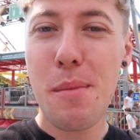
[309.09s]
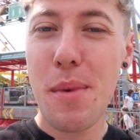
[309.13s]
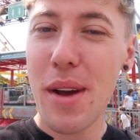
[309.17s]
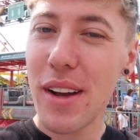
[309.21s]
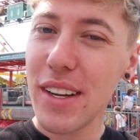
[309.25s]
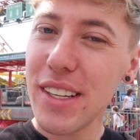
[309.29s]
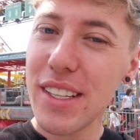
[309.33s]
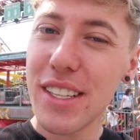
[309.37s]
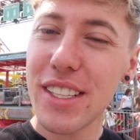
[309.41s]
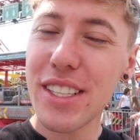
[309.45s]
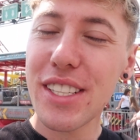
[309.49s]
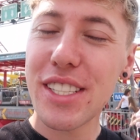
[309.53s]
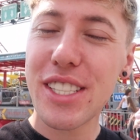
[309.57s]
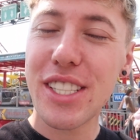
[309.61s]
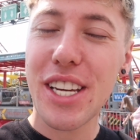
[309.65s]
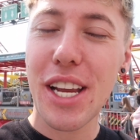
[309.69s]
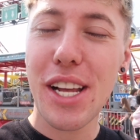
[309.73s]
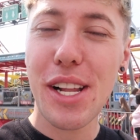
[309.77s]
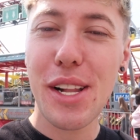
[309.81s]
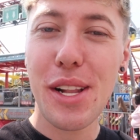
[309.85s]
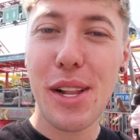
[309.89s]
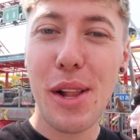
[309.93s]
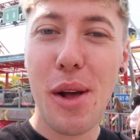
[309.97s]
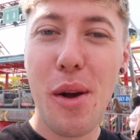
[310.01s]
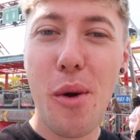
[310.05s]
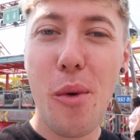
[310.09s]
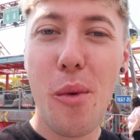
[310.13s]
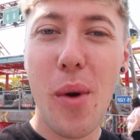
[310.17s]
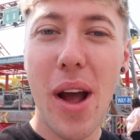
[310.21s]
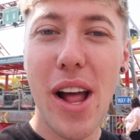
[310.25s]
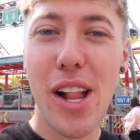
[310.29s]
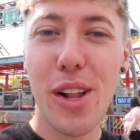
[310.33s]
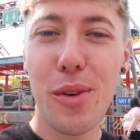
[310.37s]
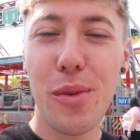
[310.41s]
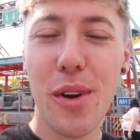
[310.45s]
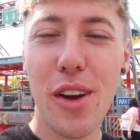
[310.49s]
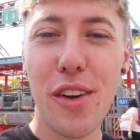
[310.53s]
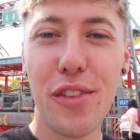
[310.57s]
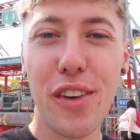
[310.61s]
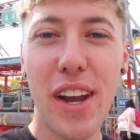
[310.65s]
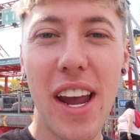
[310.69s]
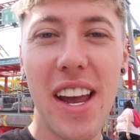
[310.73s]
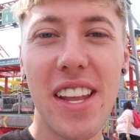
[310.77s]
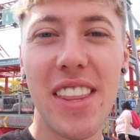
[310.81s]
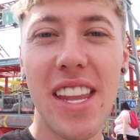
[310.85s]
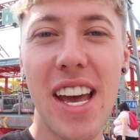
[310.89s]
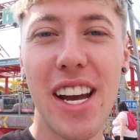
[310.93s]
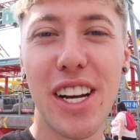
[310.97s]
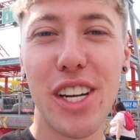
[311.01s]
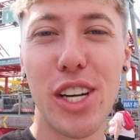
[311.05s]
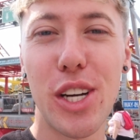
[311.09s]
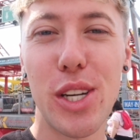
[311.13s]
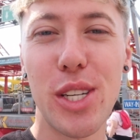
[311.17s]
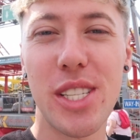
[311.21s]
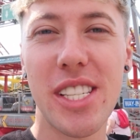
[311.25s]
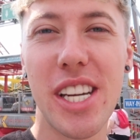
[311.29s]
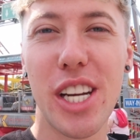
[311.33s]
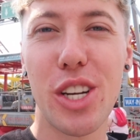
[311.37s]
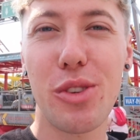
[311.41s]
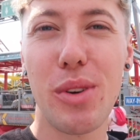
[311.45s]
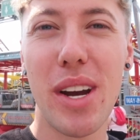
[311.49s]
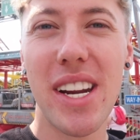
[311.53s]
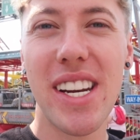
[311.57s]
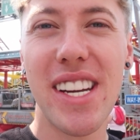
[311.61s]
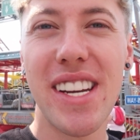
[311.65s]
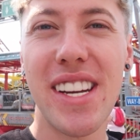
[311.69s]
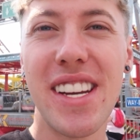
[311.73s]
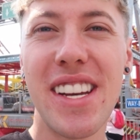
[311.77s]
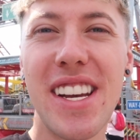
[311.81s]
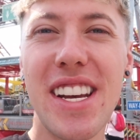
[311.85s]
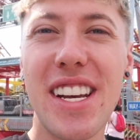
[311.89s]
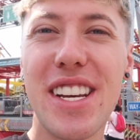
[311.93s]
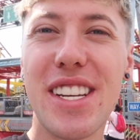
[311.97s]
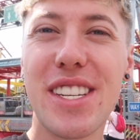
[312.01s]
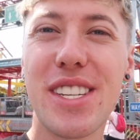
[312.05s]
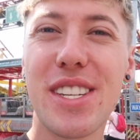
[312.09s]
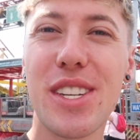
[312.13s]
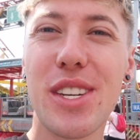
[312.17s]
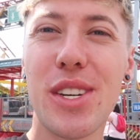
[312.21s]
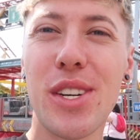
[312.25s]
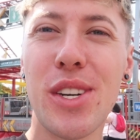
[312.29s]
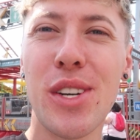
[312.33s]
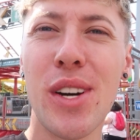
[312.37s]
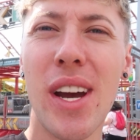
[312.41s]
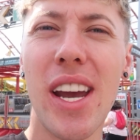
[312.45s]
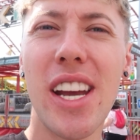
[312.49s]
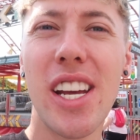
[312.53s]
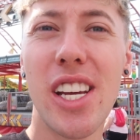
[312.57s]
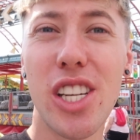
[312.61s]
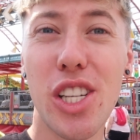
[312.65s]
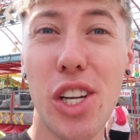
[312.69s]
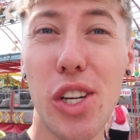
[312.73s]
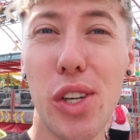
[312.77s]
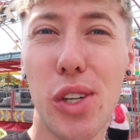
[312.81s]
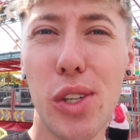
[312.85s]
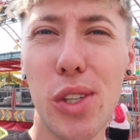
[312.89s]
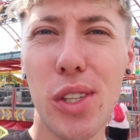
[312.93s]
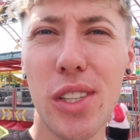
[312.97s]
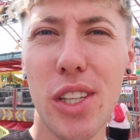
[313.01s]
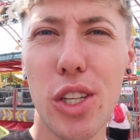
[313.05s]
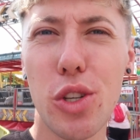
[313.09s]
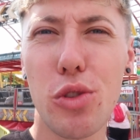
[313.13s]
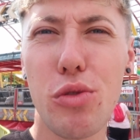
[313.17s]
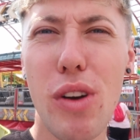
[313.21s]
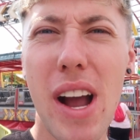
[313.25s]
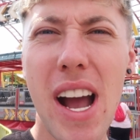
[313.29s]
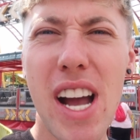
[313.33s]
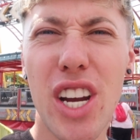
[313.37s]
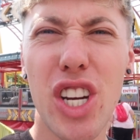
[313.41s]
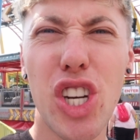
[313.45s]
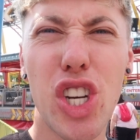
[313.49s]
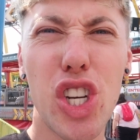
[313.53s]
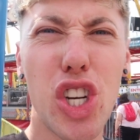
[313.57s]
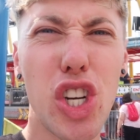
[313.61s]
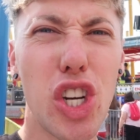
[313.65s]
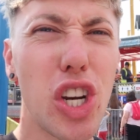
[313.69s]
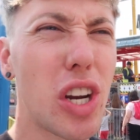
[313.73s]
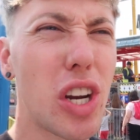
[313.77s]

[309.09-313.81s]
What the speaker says: but still well worth getting that coaster credit. So it is called Crash